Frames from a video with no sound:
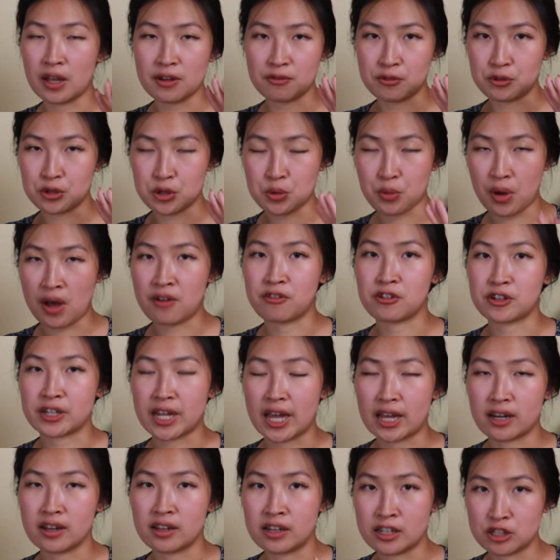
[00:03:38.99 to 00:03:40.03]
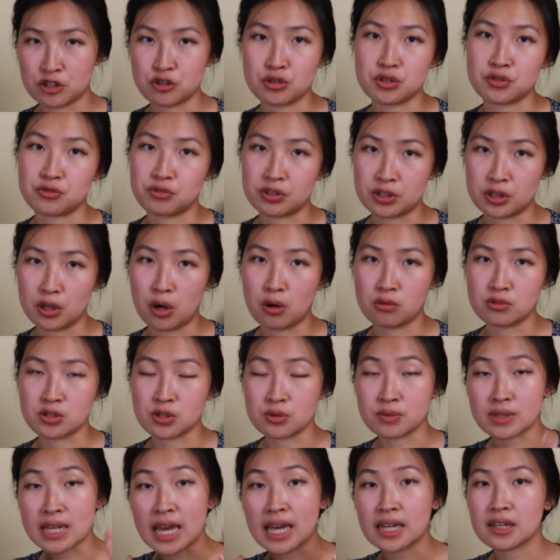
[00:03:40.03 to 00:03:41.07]
in your life will you ever get an interest-free
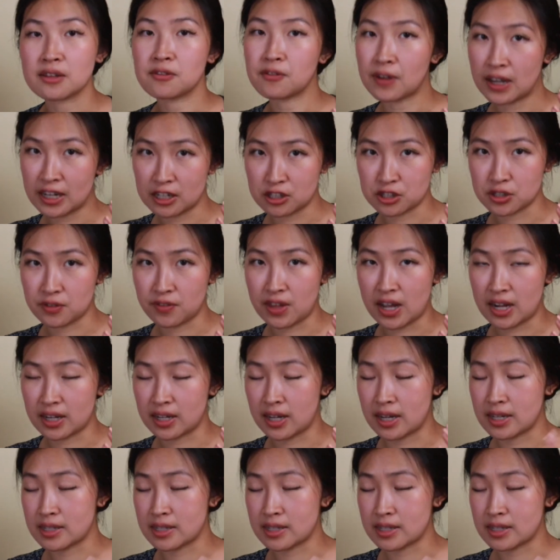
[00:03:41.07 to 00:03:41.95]
loan, so take advantage of